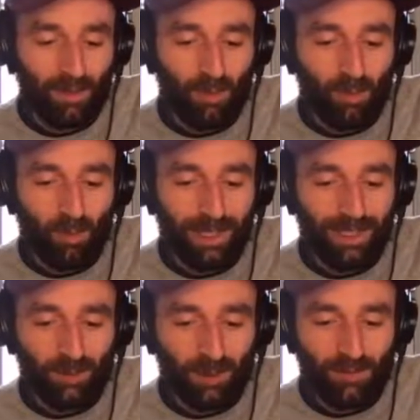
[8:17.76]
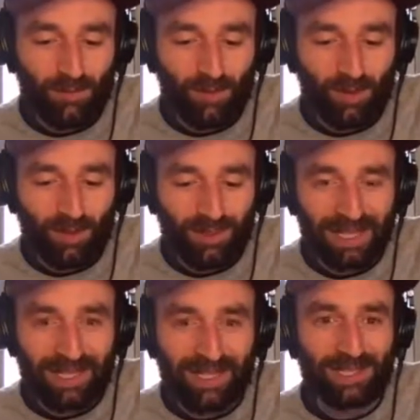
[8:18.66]
We sort of are
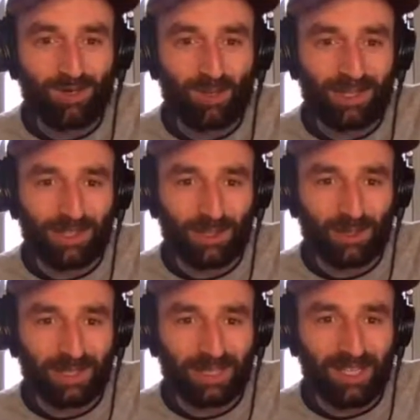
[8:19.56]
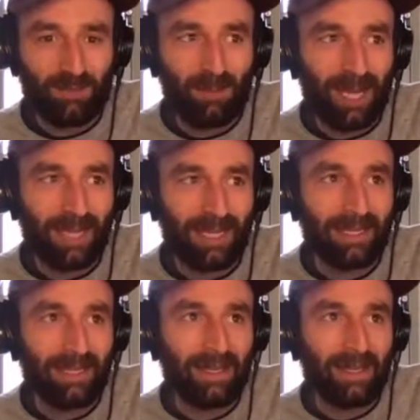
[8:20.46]
taking this work that used to be done by
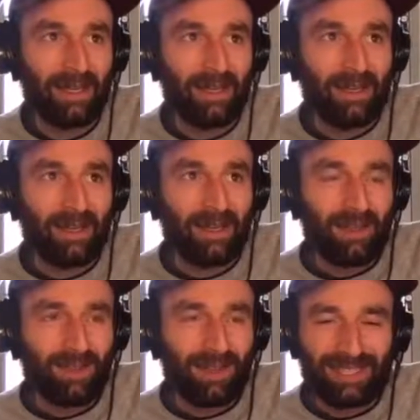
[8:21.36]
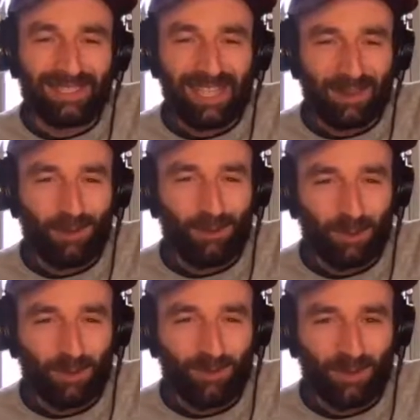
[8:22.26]
like a siloed
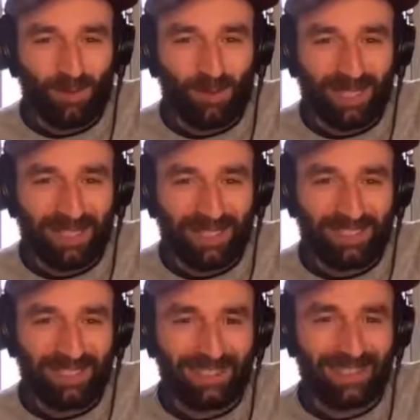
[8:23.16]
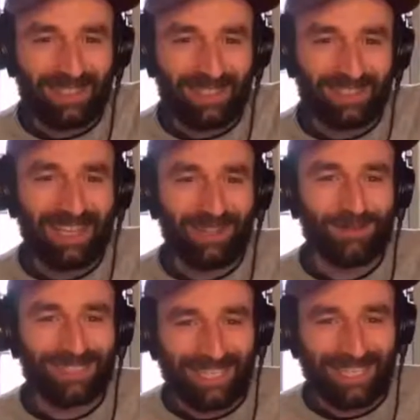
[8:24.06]
group of human beings in a
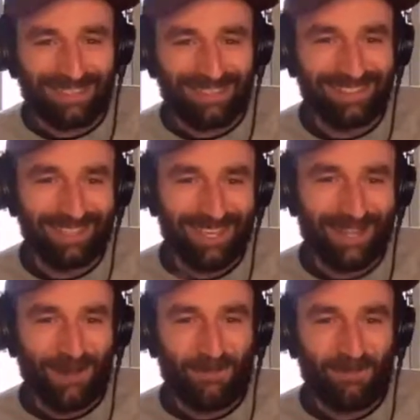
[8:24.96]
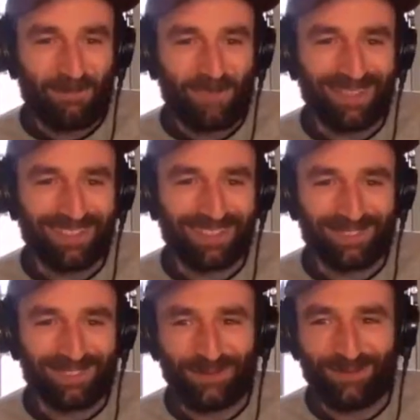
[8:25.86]
siloed data
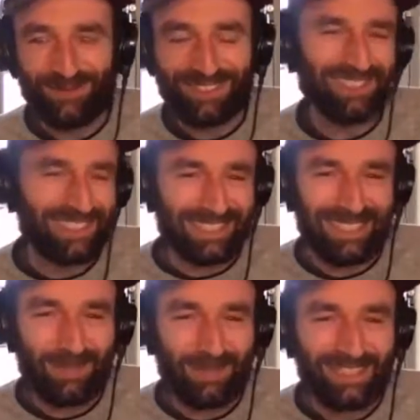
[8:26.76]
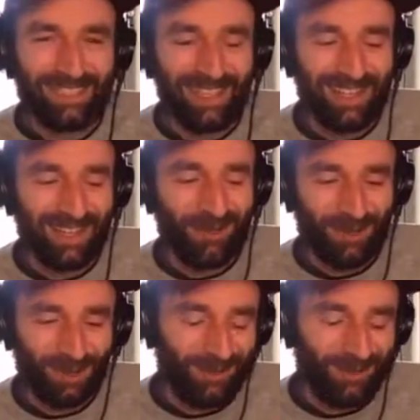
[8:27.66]
sort of, say, database
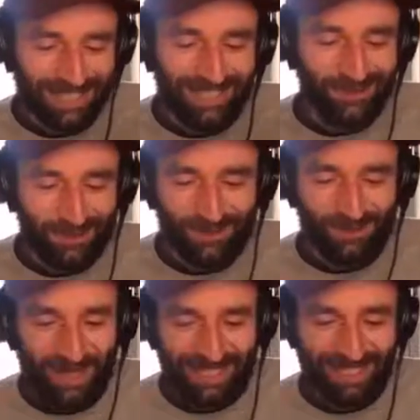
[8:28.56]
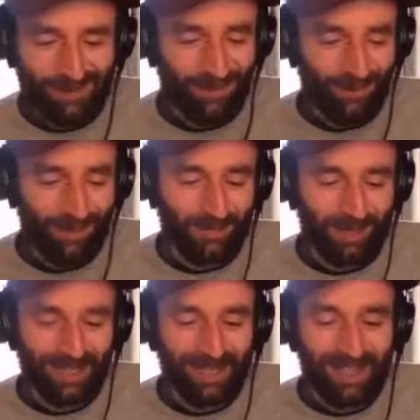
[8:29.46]
or data storage mechanism, whatever it might have been,